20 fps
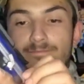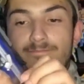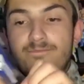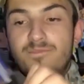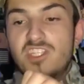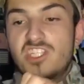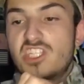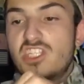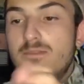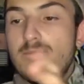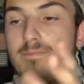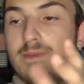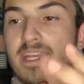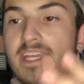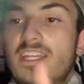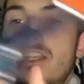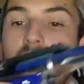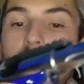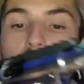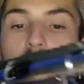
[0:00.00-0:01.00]

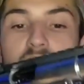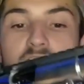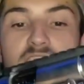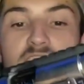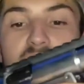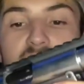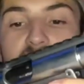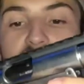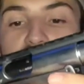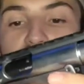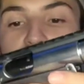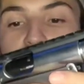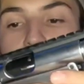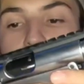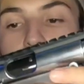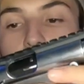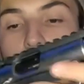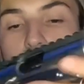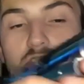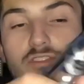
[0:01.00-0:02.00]
speed in which this thing
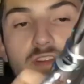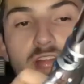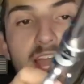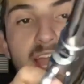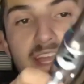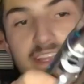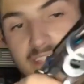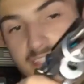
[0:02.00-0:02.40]
retracts